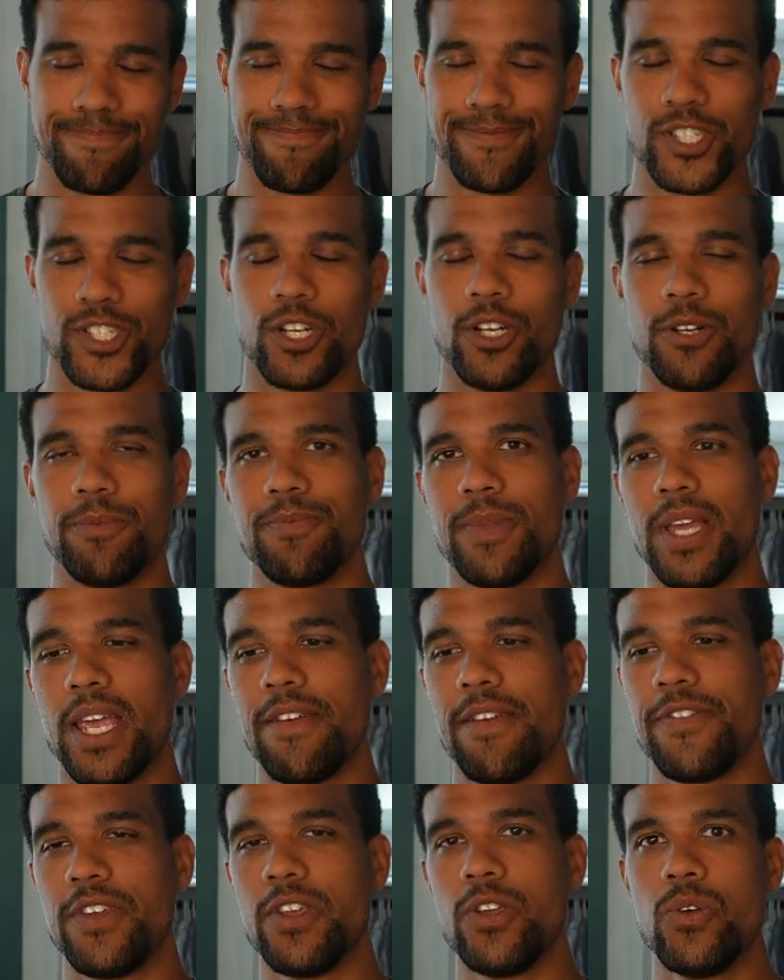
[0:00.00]
So
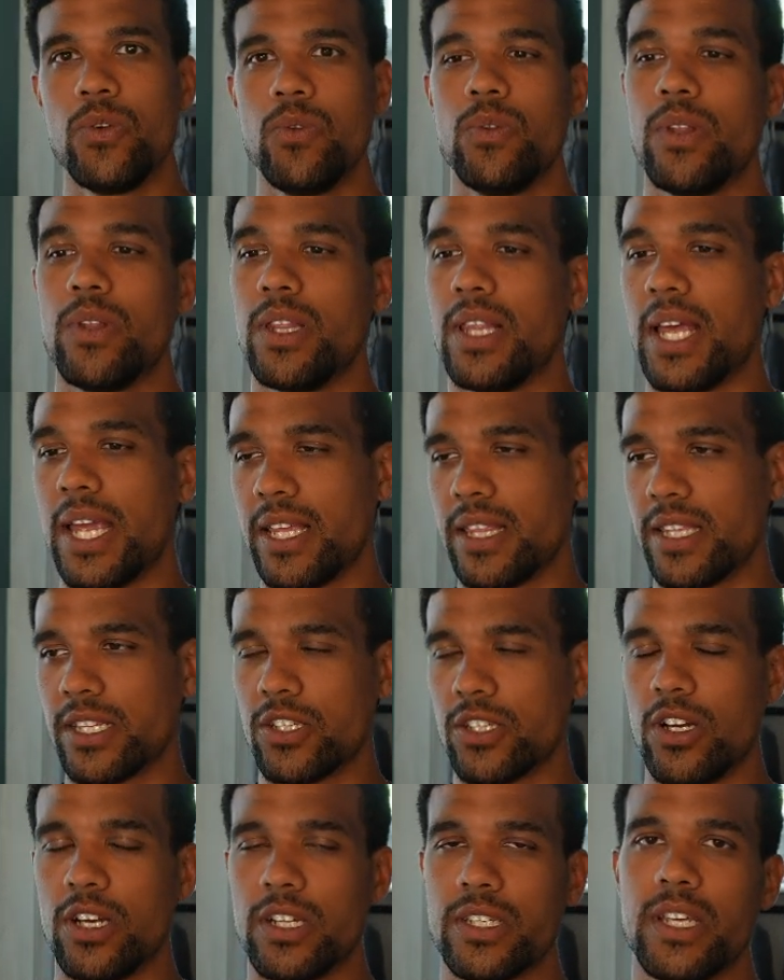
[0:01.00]
if you like this
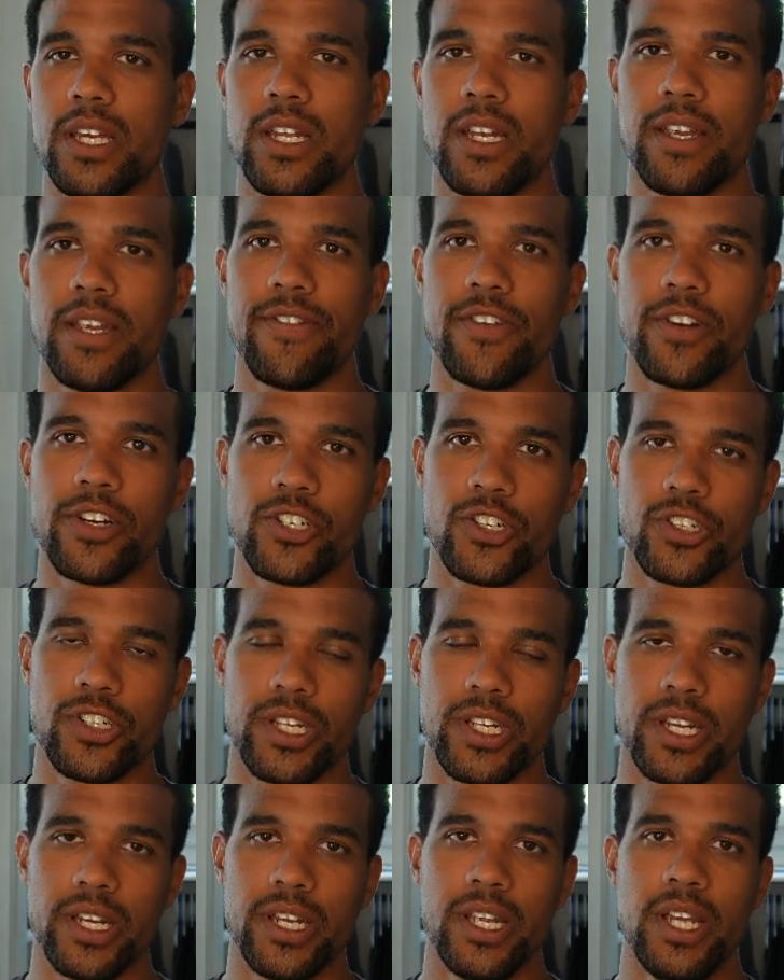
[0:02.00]
content, if you're
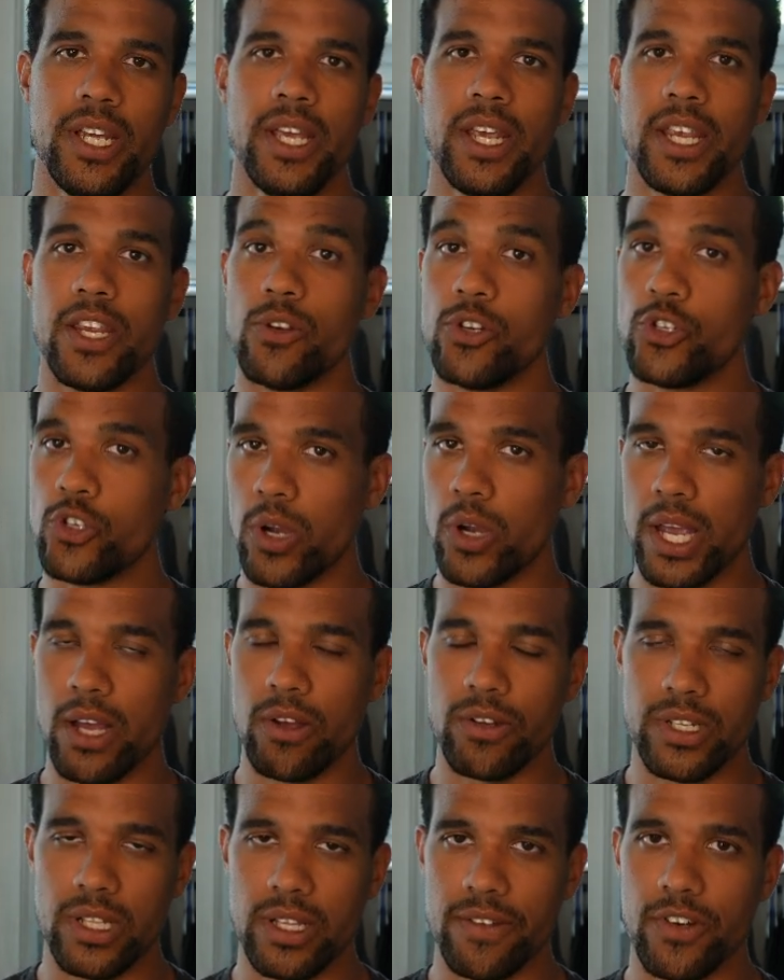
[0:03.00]
interested, you enjoy how
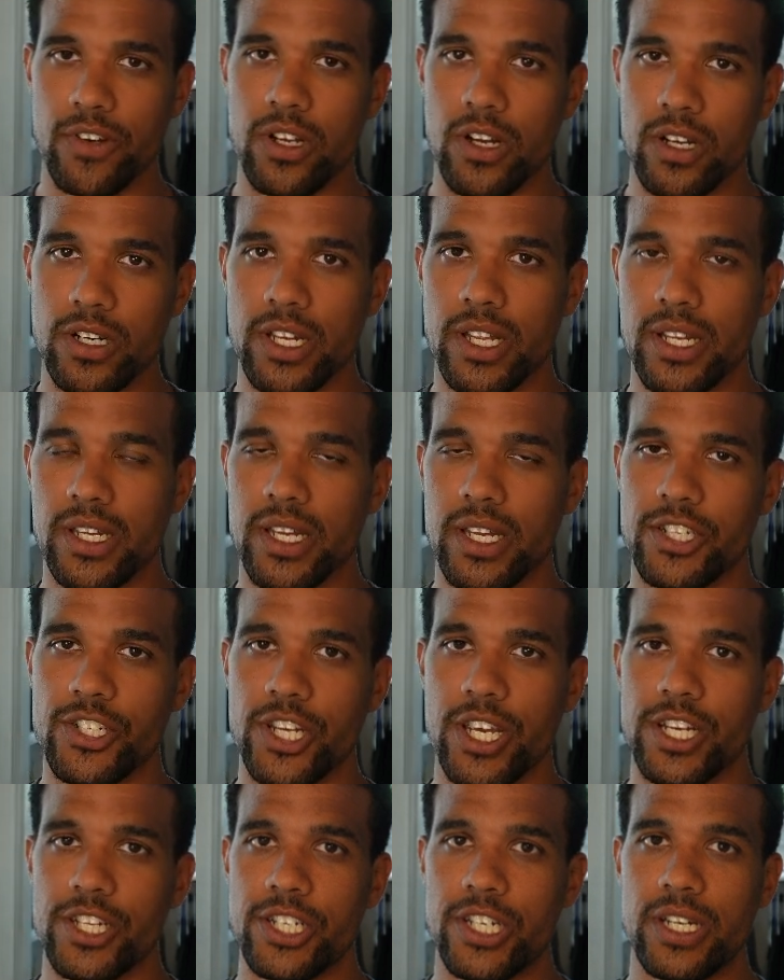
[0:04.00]
I deliver content and
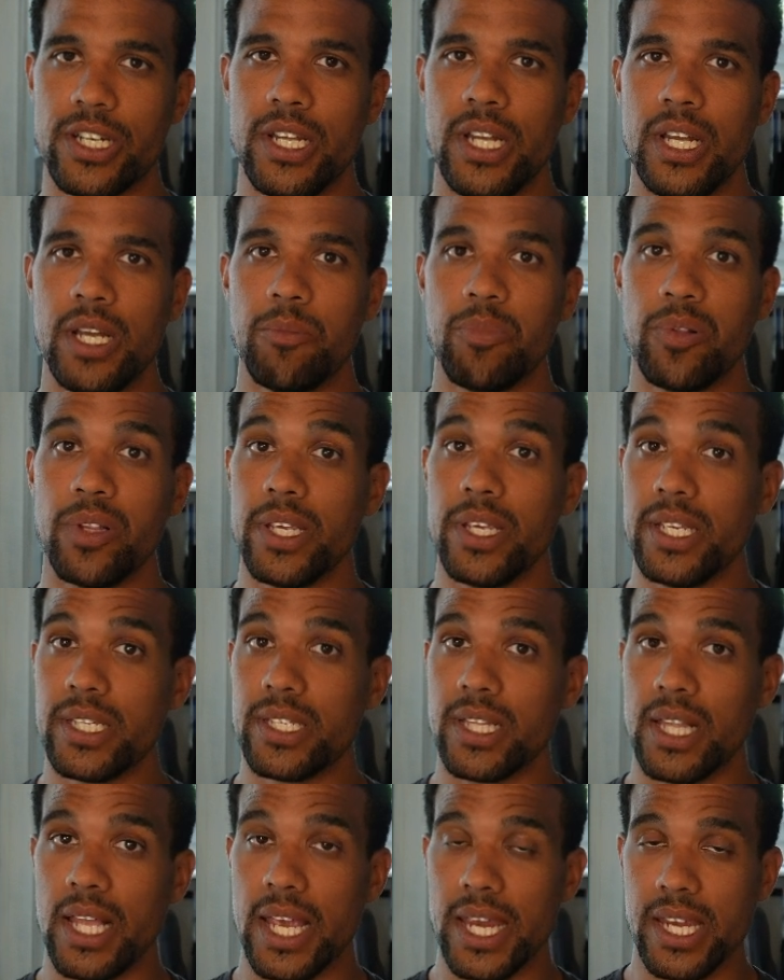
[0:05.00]
education, please
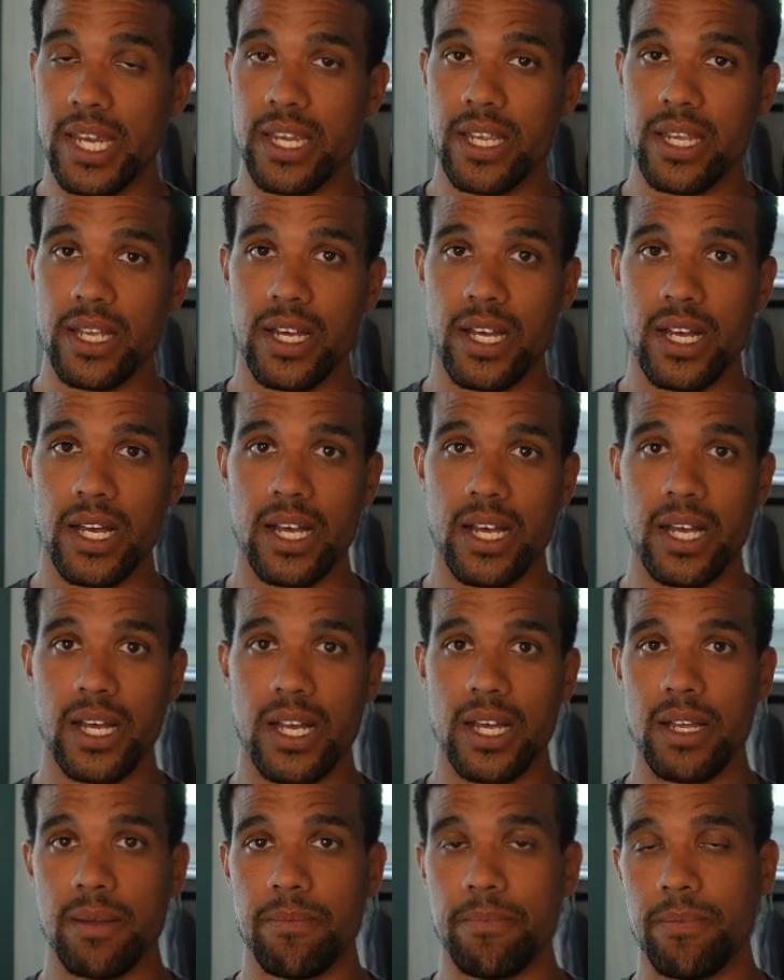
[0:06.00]
like
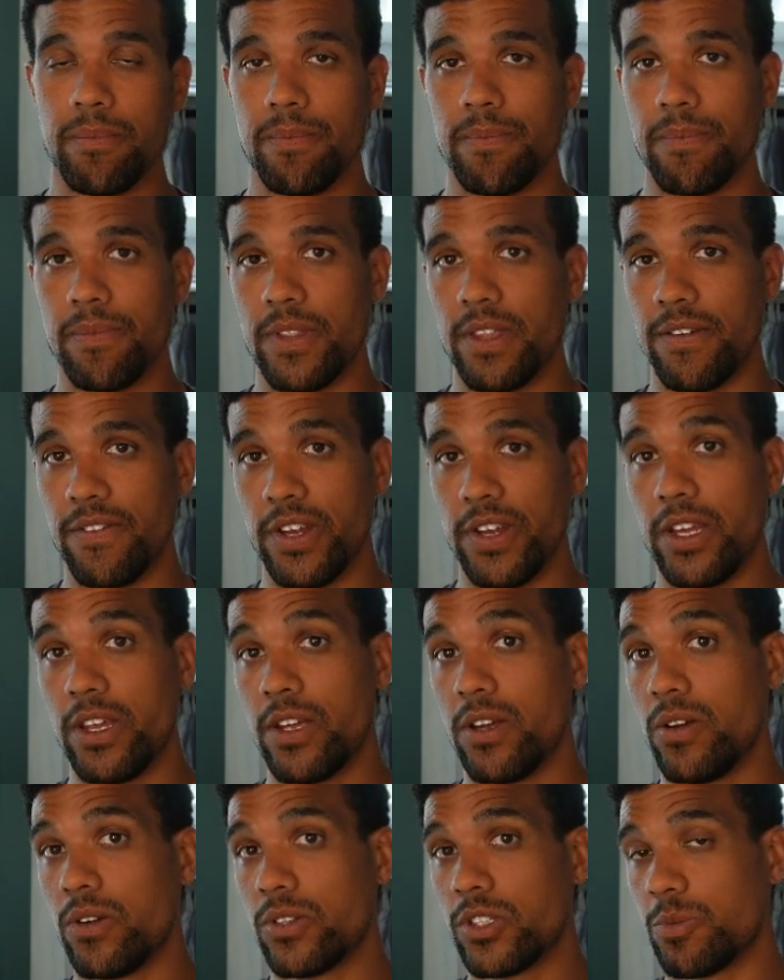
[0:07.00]
the
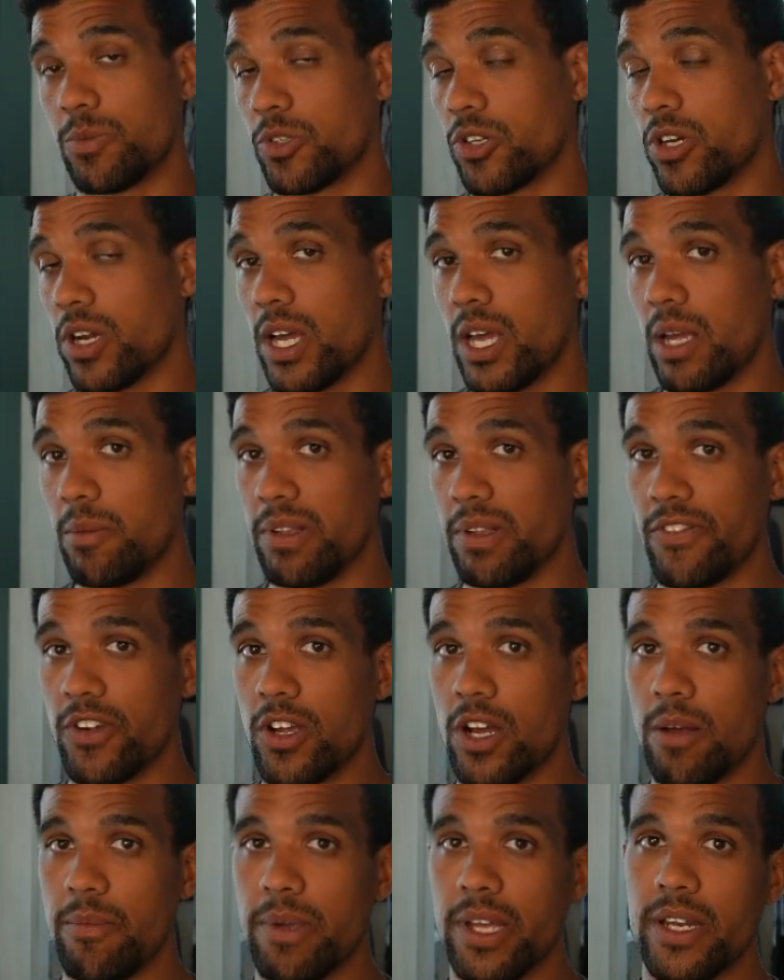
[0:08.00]
video, subscribe, leave a
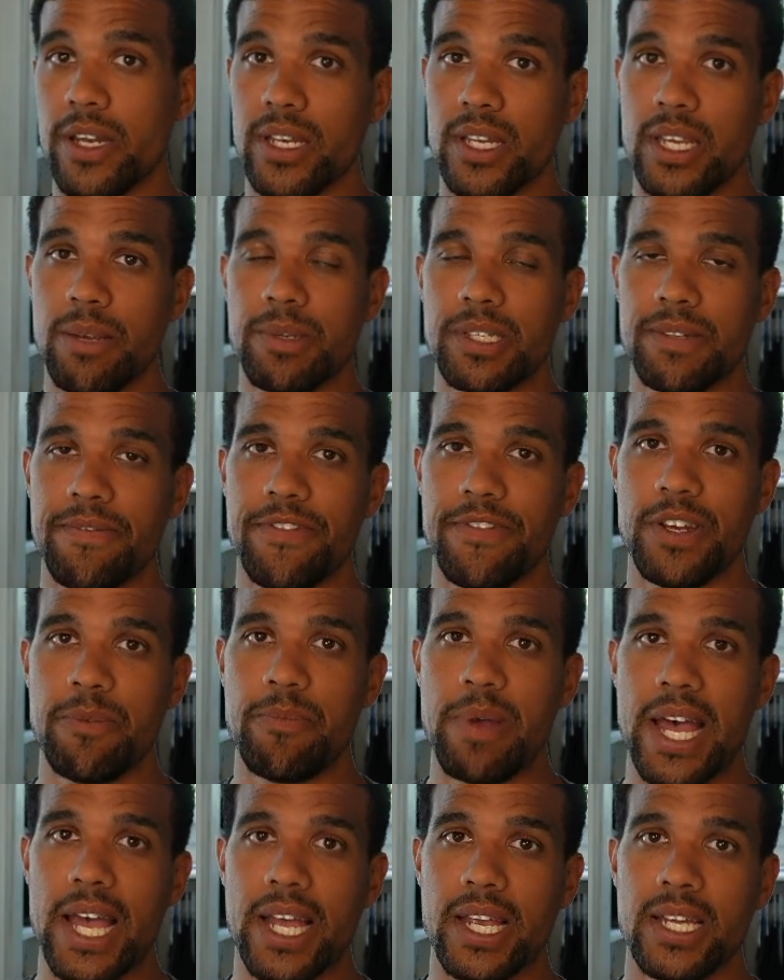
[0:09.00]
comment, give me some
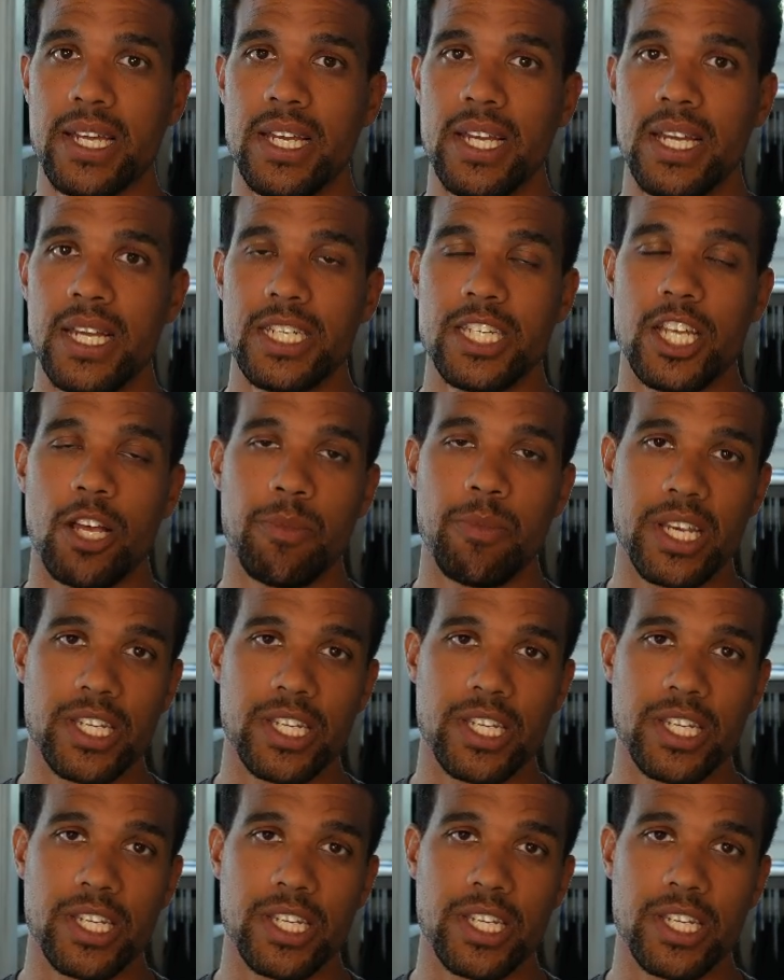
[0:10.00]
feedback, tell me